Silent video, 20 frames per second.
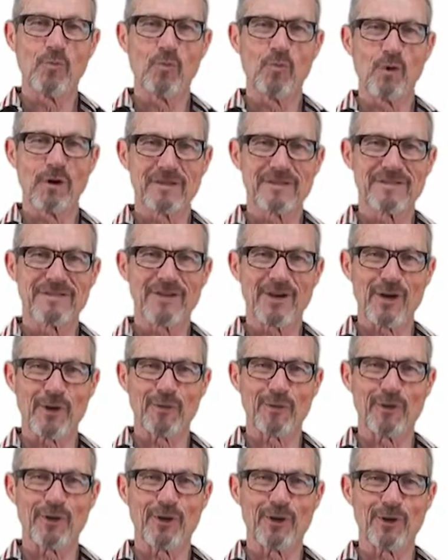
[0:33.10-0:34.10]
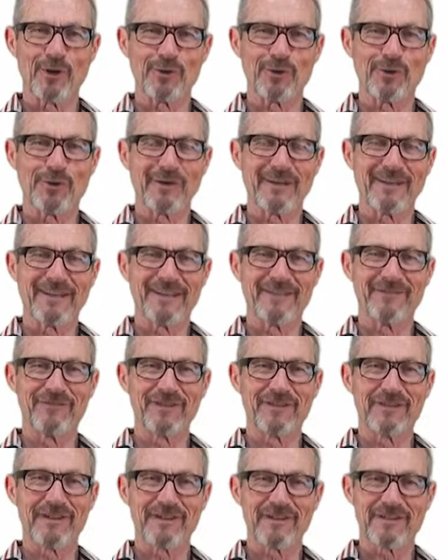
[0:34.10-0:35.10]
what's going on in
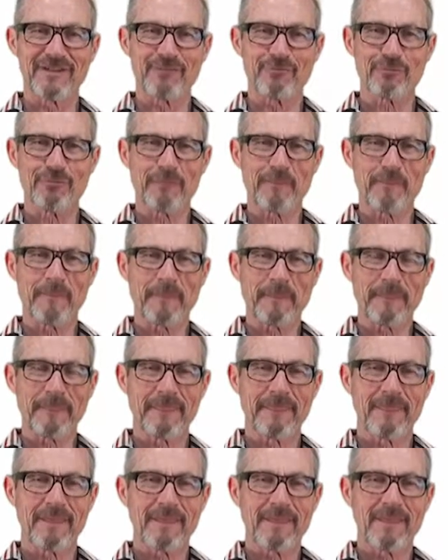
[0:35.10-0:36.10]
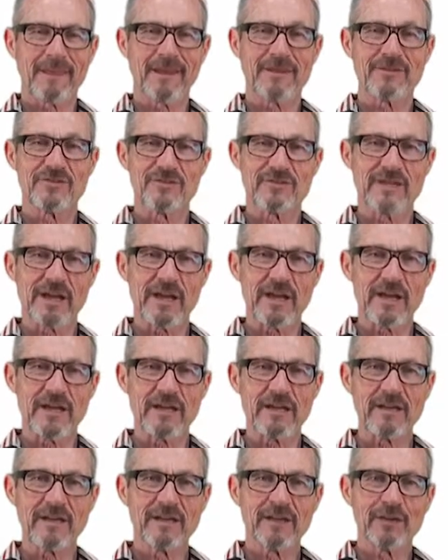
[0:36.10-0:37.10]
the classroom. And
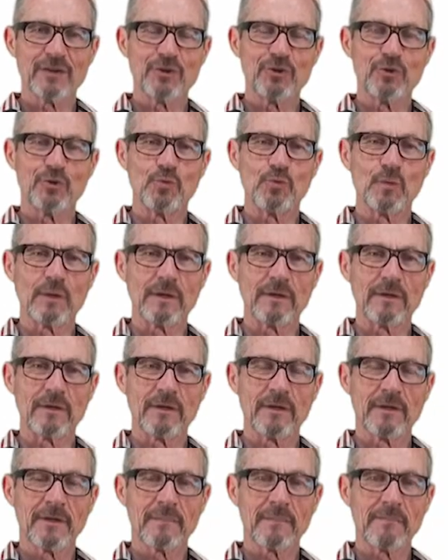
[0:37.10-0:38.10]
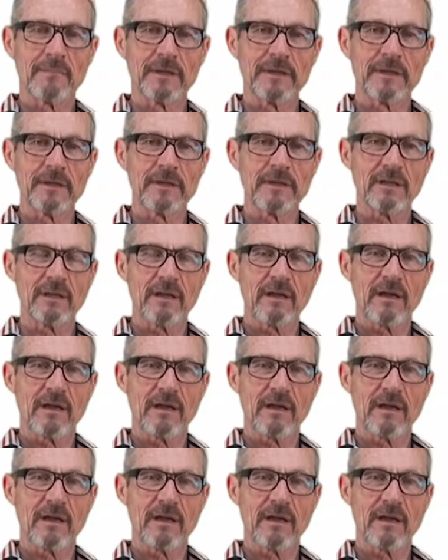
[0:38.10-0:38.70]
today you will be